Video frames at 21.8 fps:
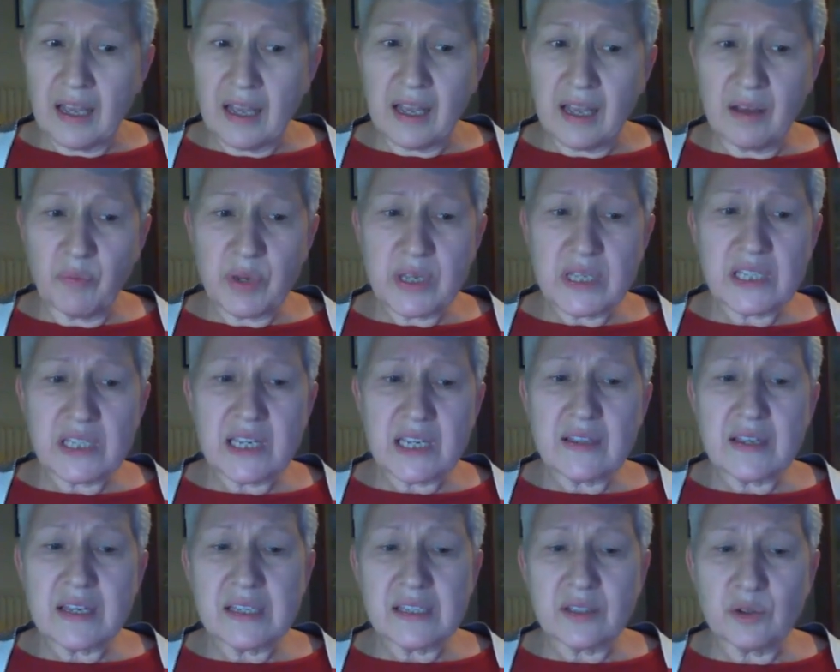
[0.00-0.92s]
And we see
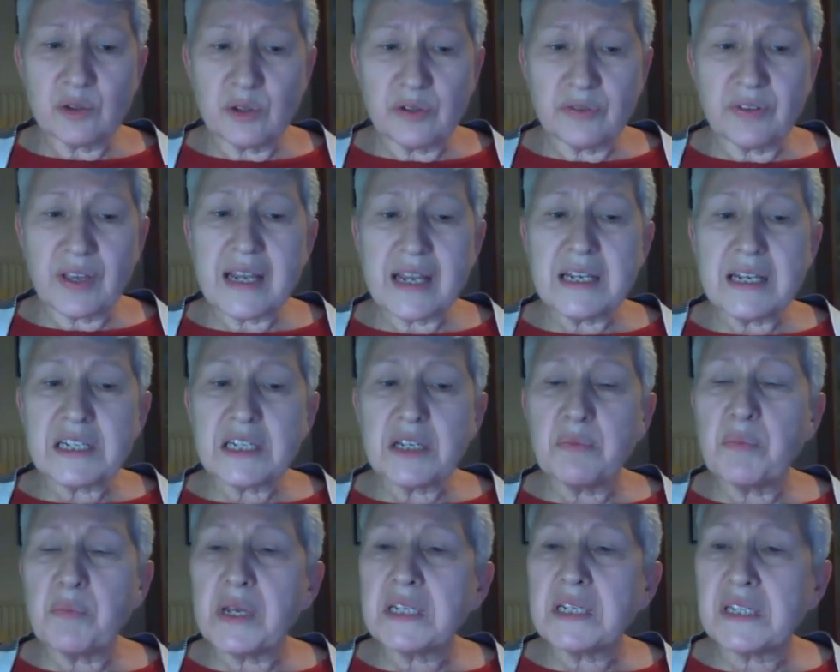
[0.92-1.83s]
this sort of
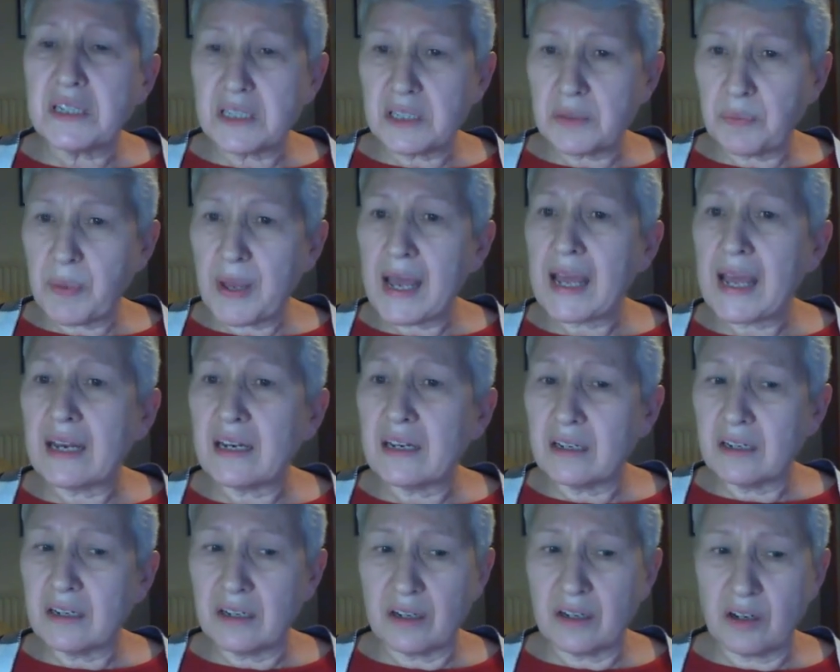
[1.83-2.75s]
intermittent
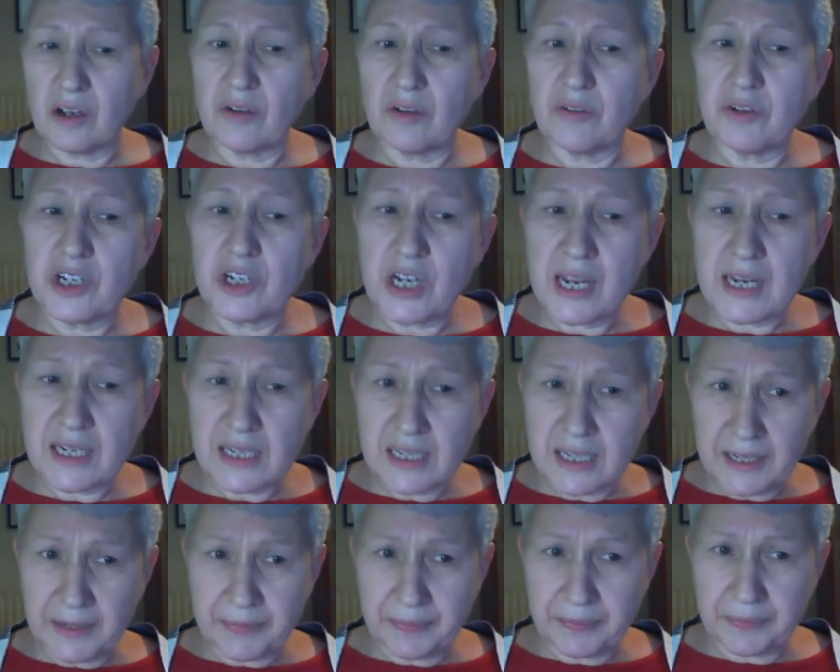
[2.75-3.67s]
pattern of shedding.